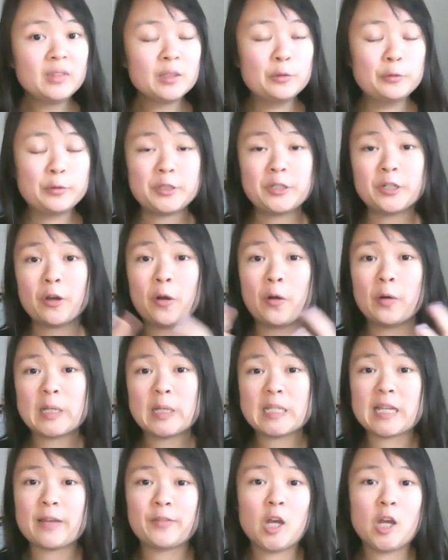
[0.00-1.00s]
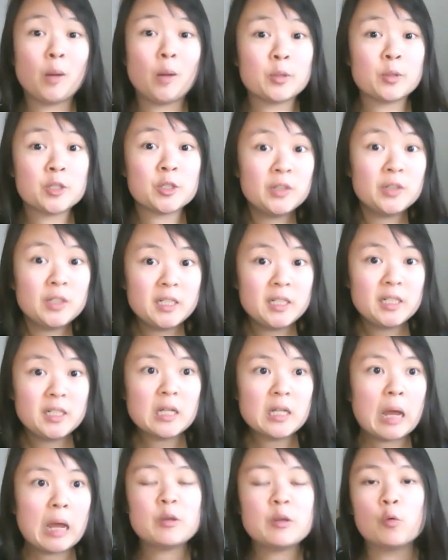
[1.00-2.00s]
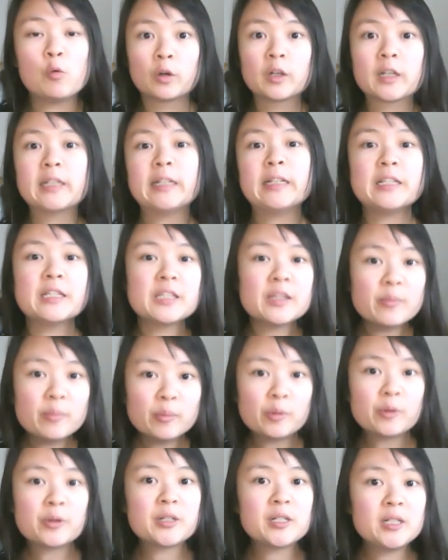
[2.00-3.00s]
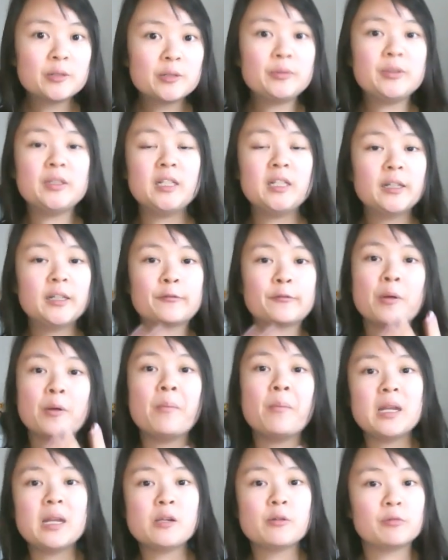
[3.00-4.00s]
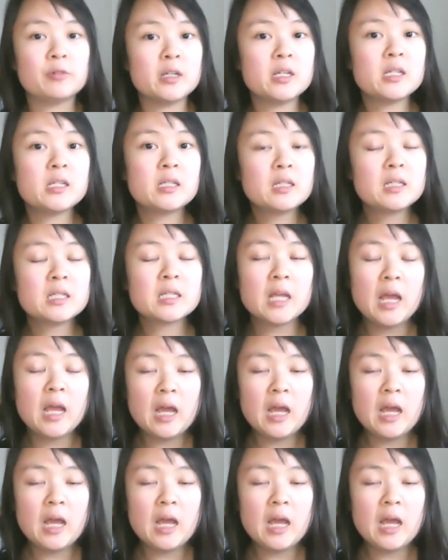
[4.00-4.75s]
we don't always have the opportunity. I mean, work is important, we need it for many reasons,